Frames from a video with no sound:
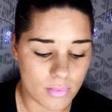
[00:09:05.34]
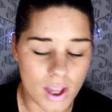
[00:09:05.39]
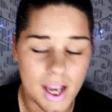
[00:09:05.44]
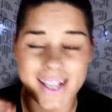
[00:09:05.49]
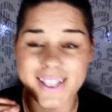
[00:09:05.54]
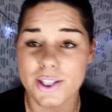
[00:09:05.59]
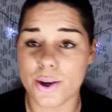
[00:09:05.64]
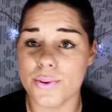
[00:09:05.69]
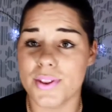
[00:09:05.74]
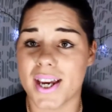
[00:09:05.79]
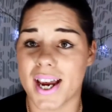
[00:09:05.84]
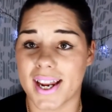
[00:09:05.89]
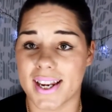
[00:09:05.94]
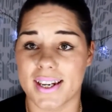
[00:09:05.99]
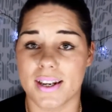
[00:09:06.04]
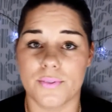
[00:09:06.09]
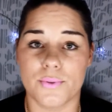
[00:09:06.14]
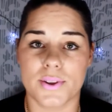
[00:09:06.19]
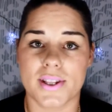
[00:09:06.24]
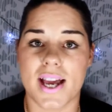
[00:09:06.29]
I don't think I
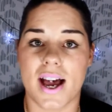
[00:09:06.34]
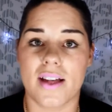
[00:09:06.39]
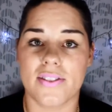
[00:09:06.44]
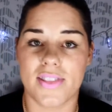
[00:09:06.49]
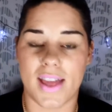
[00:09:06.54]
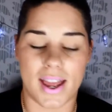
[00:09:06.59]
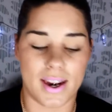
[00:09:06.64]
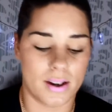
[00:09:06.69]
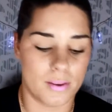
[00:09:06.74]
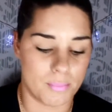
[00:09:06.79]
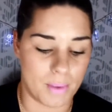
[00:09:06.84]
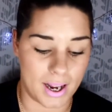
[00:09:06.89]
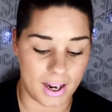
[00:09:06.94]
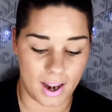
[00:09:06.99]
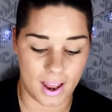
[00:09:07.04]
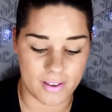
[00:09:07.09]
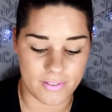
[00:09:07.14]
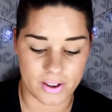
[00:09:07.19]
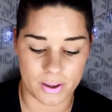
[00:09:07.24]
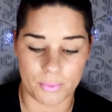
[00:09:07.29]
can live without that in my
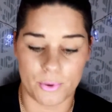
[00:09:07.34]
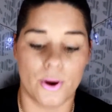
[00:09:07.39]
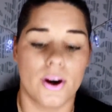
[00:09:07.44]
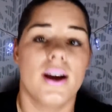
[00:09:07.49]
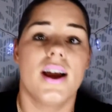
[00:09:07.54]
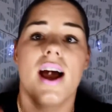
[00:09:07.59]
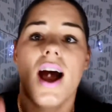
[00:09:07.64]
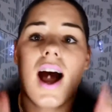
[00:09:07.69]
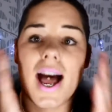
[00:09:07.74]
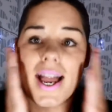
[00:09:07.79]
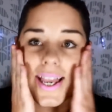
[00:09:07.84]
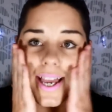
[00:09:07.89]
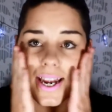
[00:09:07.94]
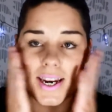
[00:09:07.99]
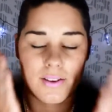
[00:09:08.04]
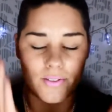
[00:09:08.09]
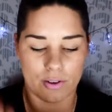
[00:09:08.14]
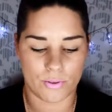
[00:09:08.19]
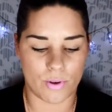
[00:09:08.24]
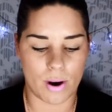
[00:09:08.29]
life anymore. I
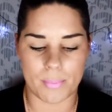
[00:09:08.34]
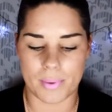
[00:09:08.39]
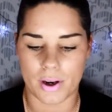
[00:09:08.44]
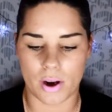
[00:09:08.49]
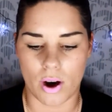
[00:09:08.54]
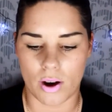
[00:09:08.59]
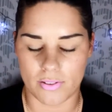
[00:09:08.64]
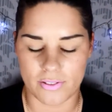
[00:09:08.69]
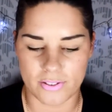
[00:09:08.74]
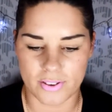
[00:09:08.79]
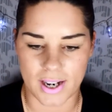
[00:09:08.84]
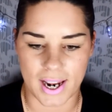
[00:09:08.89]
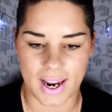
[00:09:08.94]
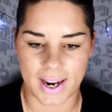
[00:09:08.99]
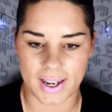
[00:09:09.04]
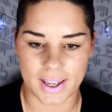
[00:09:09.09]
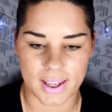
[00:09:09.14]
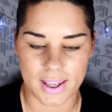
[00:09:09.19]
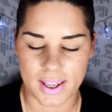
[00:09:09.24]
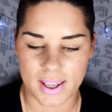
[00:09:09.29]
can't even rub it off.
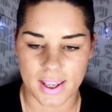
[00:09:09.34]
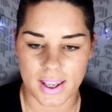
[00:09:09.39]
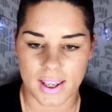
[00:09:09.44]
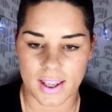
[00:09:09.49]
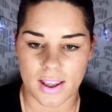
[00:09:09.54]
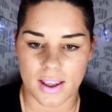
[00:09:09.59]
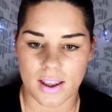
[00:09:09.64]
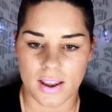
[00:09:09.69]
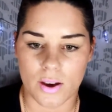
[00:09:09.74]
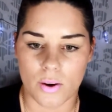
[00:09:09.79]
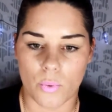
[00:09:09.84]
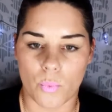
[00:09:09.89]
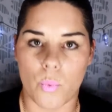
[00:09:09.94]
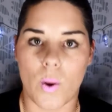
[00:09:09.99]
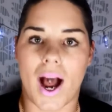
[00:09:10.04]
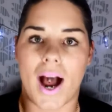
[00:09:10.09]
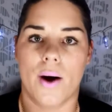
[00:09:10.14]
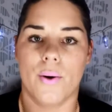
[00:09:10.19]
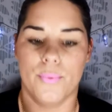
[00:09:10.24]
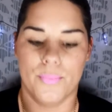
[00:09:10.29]
Like,
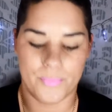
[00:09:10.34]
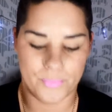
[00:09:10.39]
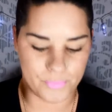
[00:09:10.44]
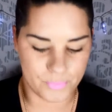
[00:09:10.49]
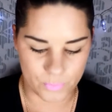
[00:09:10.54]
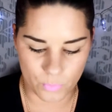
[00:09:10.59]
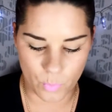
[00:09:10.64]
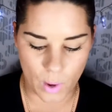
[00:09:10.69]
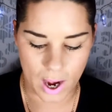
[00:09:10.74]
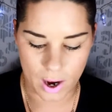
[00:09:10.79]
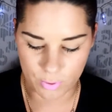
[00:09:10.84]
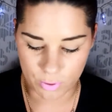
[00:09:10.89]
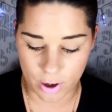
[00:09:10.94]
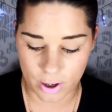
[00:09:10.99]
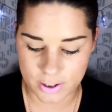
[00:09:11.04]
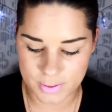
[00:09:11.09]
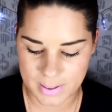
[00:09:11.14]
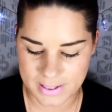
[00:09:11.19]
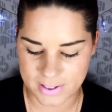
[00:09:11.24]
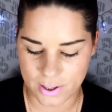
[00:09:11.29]
wow,
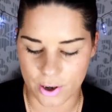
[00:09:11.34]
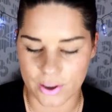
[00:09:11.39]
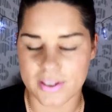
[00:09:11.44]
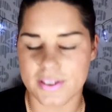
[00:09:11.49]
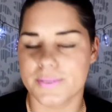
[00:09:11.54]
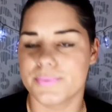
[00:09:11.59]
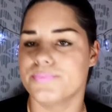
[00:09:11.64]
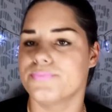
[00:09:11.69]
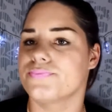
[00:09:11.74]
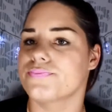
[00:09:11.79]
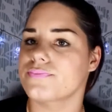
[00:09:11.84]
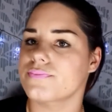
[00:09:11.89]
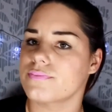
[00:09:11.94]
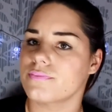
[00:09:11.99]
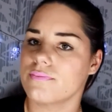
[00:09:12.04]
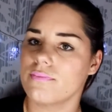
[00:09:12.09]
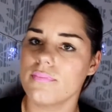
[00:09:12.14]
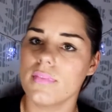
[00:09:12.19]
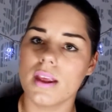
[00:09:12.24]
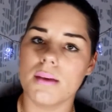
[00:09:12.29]
rocks my socks.
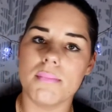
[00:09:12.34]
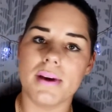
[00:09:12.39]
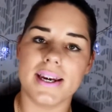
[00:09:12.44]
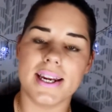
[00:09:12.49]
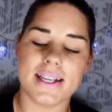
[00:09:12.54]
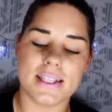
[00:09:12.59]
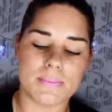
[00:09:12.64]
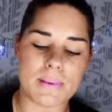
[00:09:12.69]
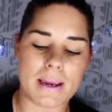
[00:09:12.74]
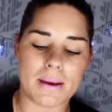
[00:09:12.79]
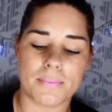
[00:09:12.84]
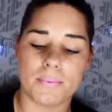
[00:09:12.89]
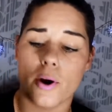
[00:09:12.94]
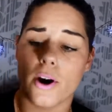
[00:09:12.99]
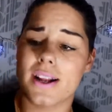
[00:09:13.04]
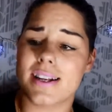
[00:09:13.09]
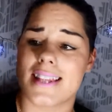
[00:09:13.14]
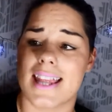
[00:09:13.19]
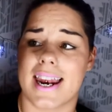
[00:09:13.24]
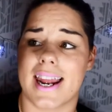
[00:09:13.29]
My next MAC
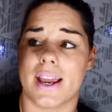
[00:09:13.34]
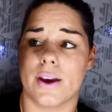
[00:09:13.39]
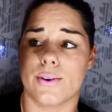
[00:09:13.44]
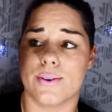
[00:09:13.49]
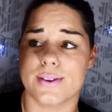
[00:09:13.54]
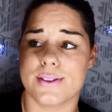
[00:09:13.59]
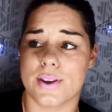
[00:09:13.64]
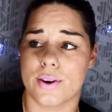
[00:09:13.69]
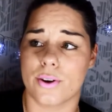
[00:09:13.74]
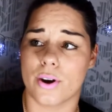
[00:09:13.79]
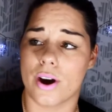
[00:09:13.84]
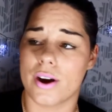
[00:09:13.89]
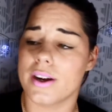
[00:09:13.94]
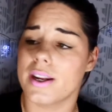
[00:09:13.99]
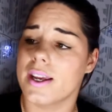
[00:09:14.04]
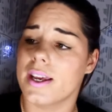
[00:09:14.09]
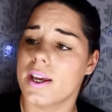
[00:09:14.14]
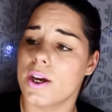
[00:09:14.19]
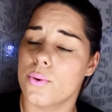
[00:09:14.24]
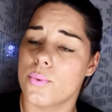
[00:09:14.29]
product that I also
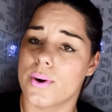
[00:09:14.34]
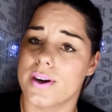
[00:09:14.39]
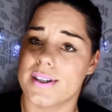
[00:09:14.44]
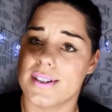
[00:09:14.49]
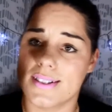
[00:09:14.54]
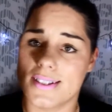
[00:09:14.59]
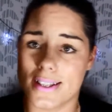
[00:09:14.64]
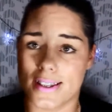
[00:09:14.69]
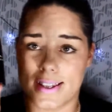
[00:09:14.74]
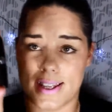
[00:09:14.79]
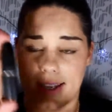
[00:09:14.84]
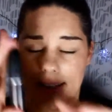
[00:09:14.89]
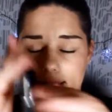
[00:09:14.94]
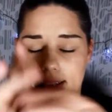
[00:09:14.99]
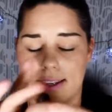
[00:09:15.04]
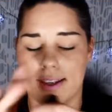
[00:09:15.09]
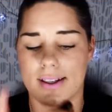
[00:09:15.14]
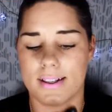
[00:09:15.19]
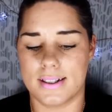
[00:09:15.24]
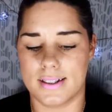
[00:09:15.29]
got was
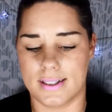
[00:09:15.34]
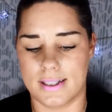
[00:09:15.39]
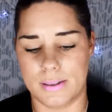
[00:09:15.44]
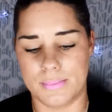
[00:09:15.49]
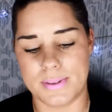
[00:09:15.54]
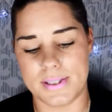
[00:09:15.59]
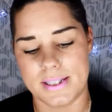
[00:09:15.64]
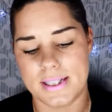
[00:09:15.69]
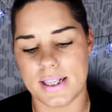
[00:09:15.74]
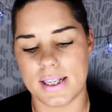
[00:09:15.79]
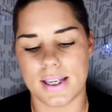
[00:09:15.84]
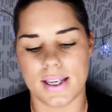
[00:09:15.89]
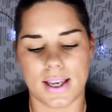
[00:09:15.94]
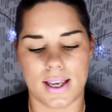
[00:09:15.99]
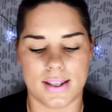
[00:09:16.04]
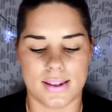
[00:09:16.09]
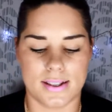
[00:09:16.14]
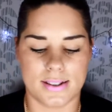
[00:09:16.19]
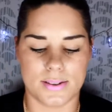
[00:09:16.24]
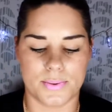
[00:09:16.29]
the lipstick,
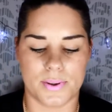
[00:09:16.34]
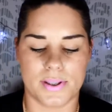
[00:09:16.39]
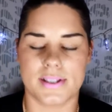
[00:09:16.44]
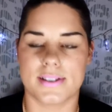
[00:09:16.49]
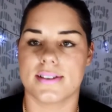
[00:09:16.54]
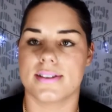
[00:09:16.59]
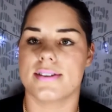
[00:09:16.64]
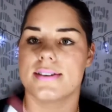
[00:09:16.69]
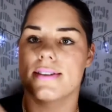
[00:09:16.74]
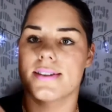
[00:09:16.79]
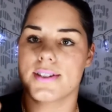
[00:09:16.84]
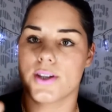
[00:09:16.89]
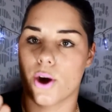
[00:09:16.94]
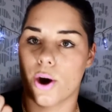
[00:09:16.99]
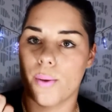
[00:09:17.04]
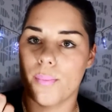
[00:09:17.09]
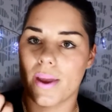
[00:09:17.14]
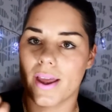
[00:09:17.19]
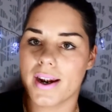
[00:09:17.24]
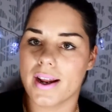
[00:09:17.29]
and this one is in
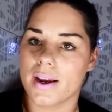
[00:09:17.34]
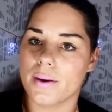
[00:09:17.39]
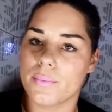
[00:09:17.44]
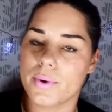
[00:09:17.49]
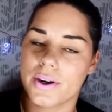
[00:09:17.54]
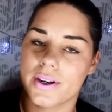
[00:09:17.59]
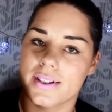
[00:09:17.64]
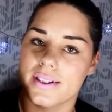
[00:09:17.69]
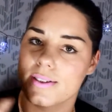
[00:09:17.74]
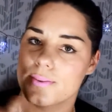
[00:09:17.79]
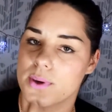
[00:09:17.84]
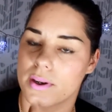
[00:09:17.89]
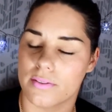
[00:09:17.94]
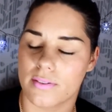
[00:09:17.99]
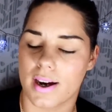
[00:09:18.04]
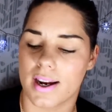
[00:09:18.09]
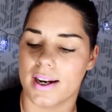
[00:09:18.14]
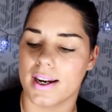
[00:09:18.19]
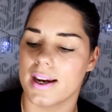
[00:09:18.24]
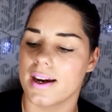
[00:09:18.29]
Snob, and I'm wearing this one
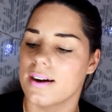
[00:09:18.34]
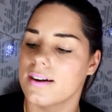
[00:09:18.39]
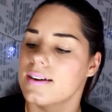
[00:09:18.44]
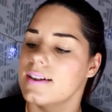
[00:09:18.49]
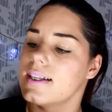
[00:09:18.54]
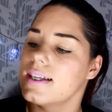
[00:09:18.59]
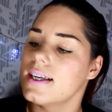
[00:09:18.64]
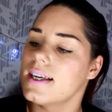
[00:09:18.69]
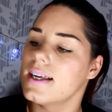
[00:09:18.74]
right now.